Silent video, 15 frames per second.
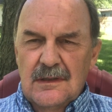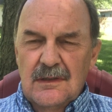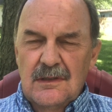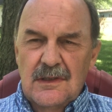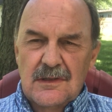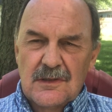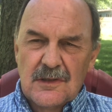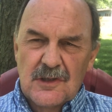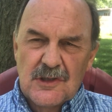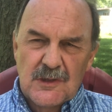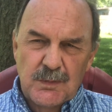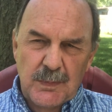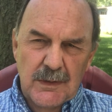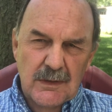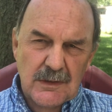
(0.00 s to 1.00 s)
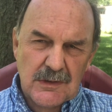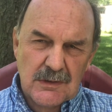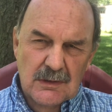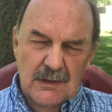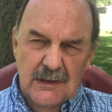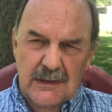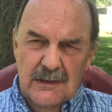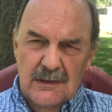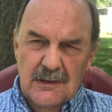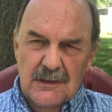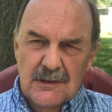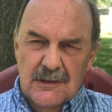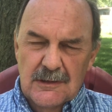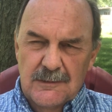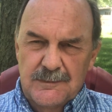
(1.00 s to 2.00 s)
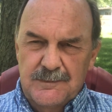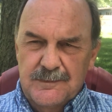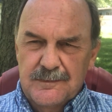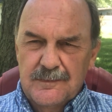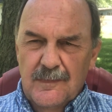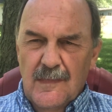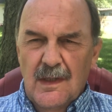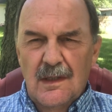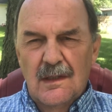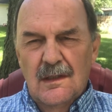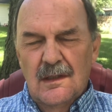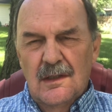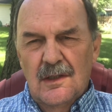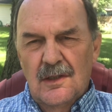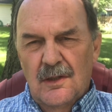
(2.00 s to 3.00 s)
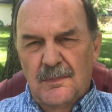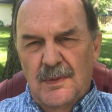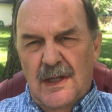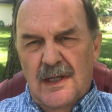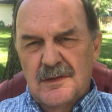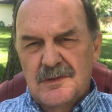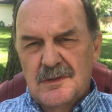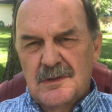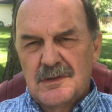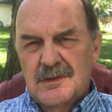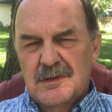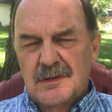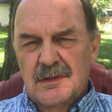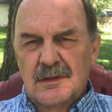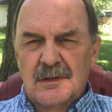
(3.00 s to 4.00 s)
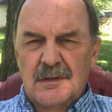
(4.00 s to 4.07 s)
These are spiritual leaders. You know, pastors,